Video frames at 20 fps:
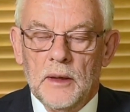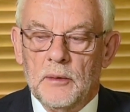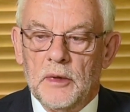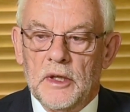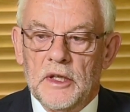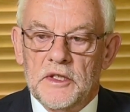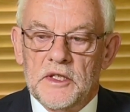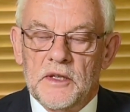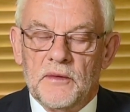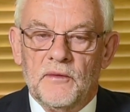I
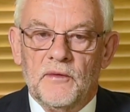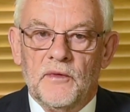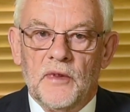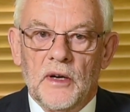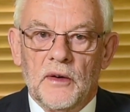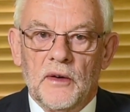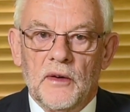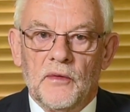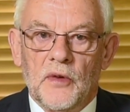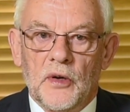mean, it's a
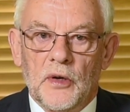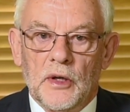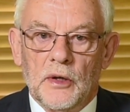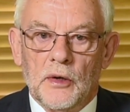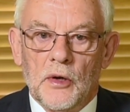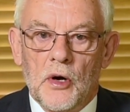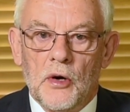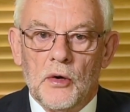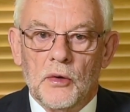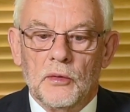very, very
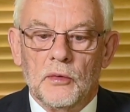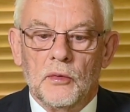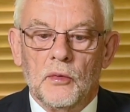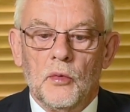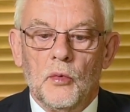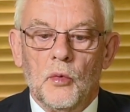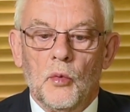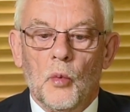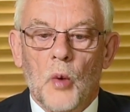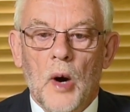long
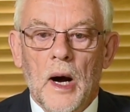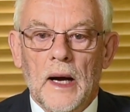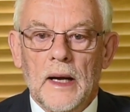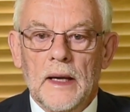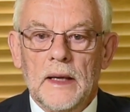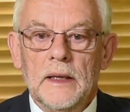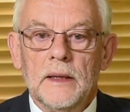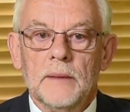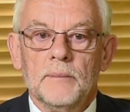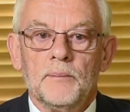
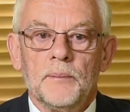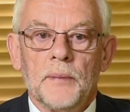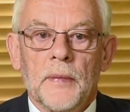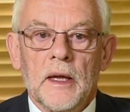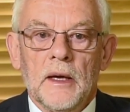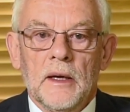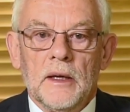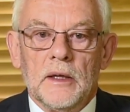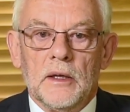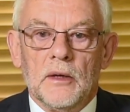way.
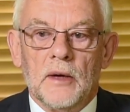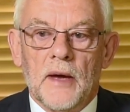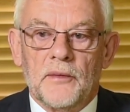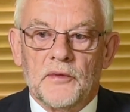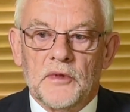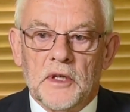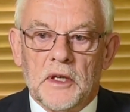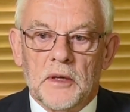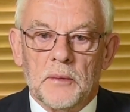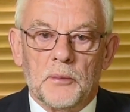You
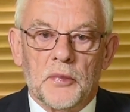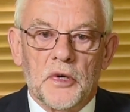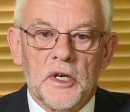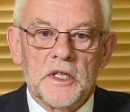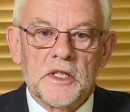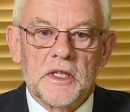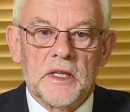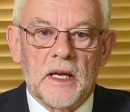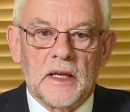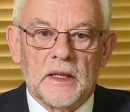have to
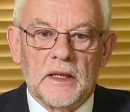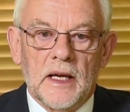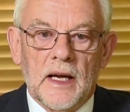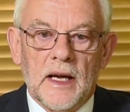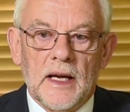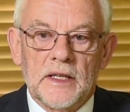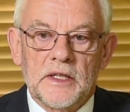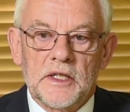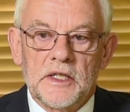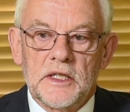compress that
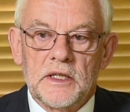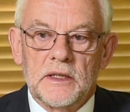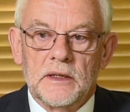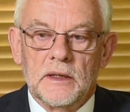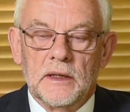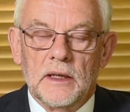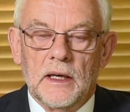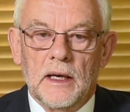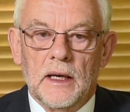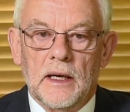
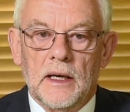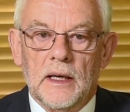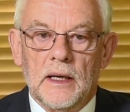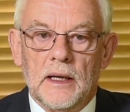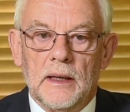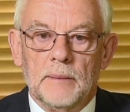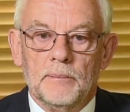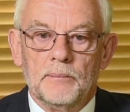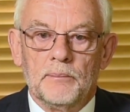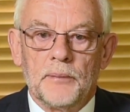gas
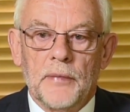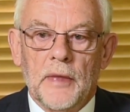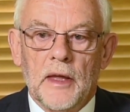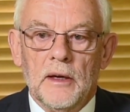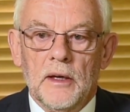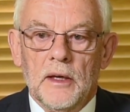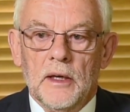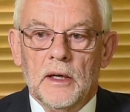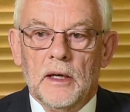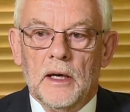
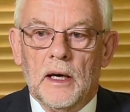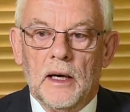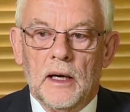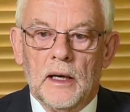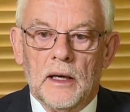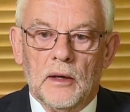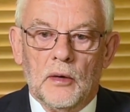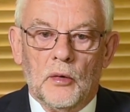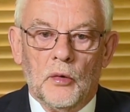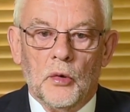
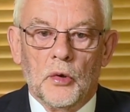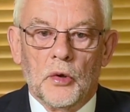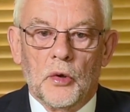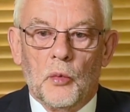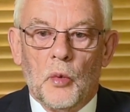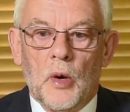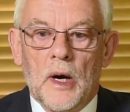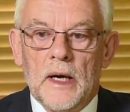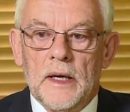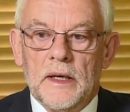all the
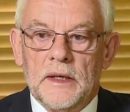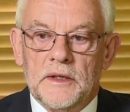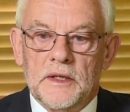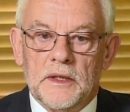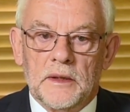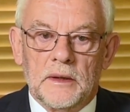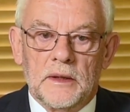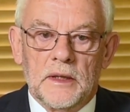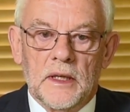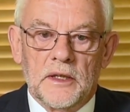way
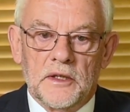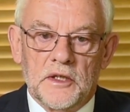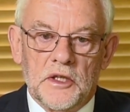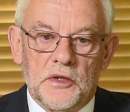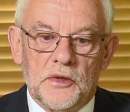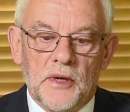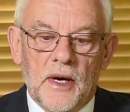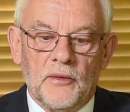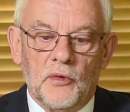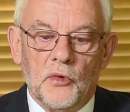to get it to
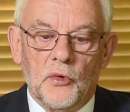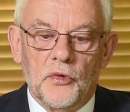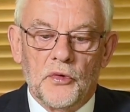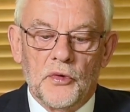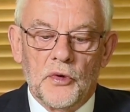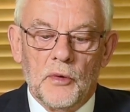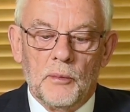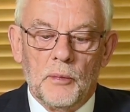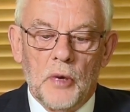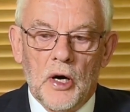travel
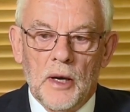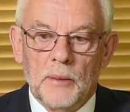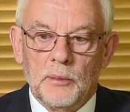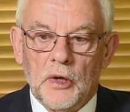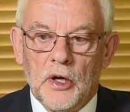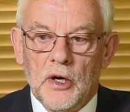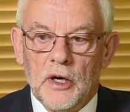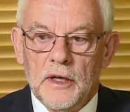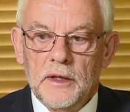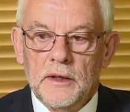through a
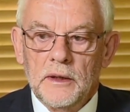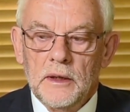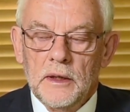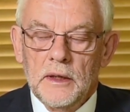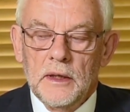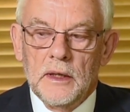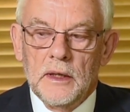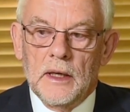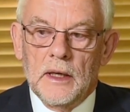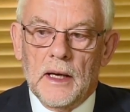pipeline,
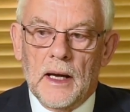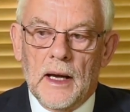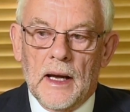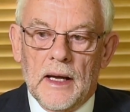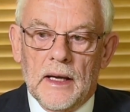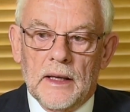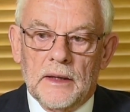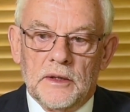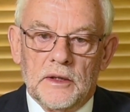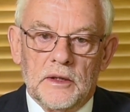
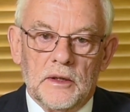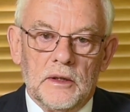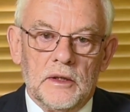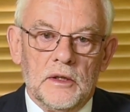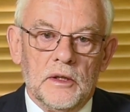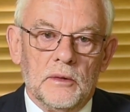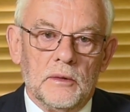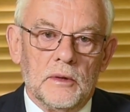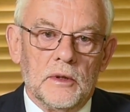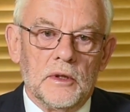and
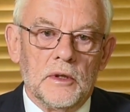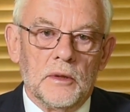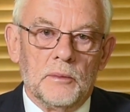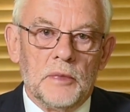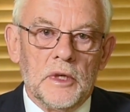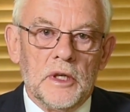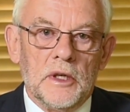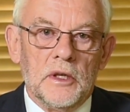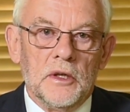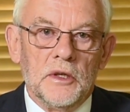you'd
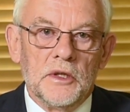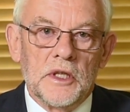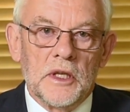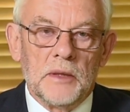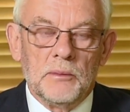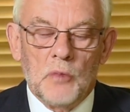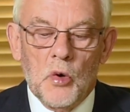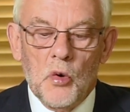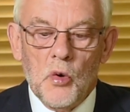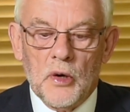be
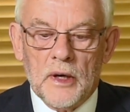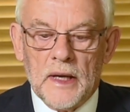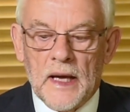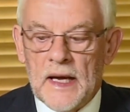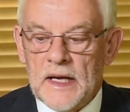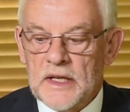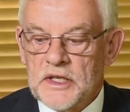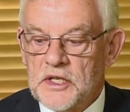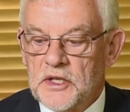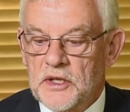using more
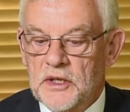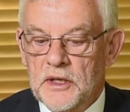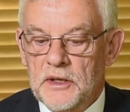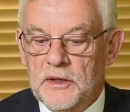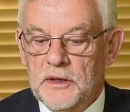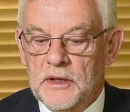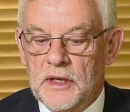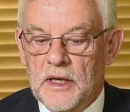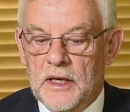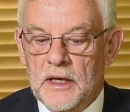gas
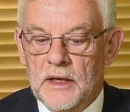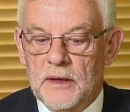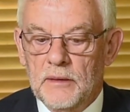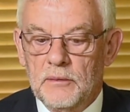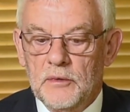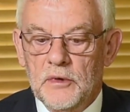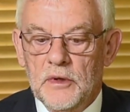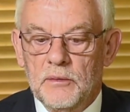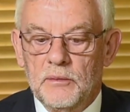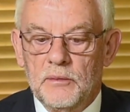than
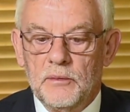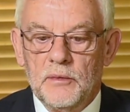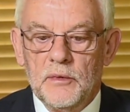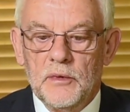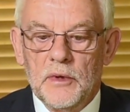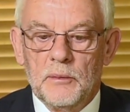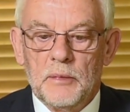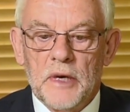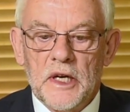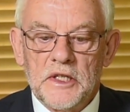you
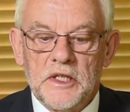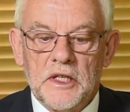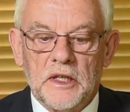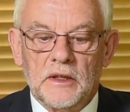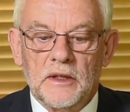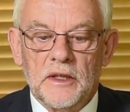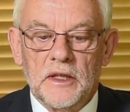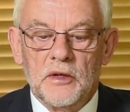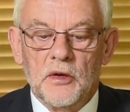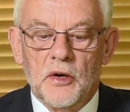
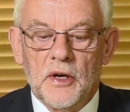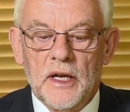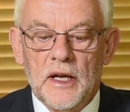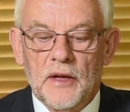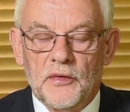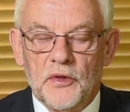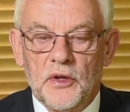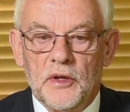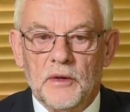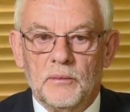basically got
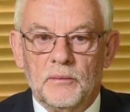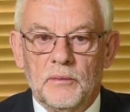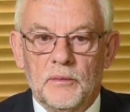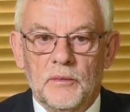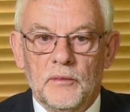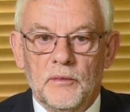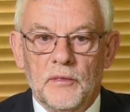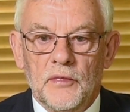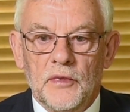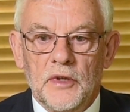out the
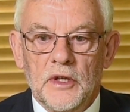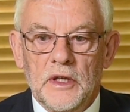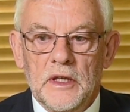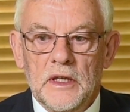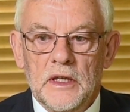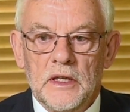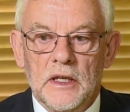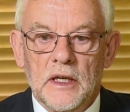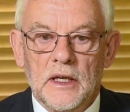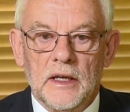
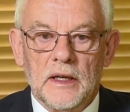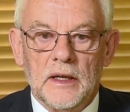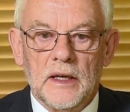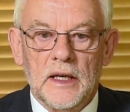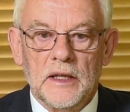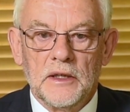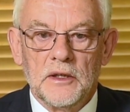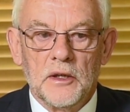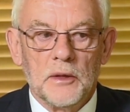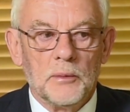
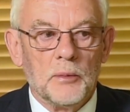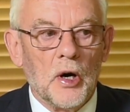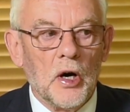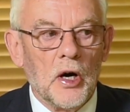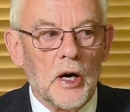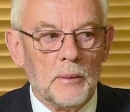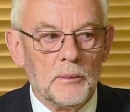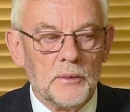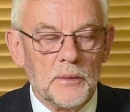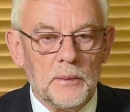end of the
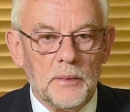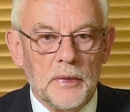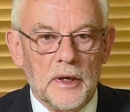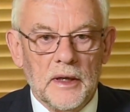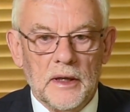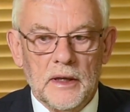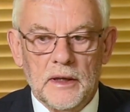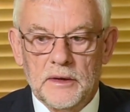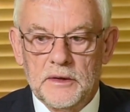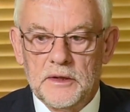pipe.
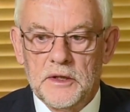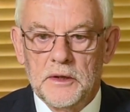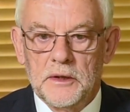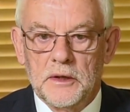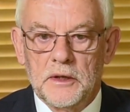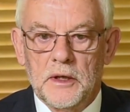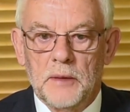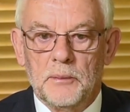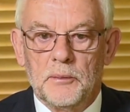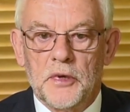
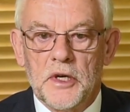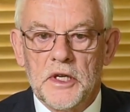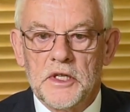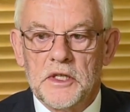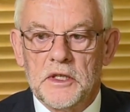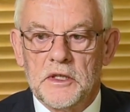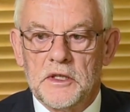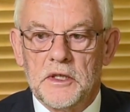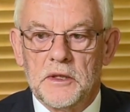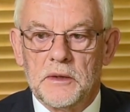to
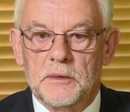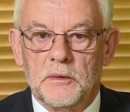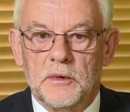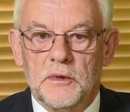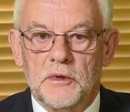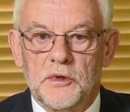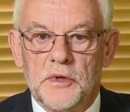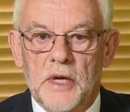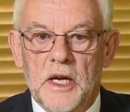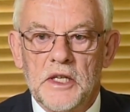compress it to
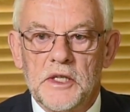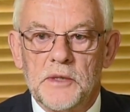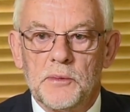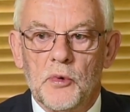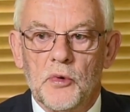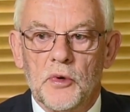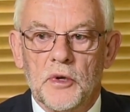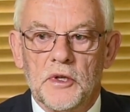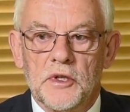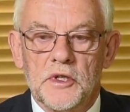
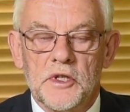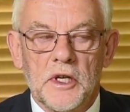transport it.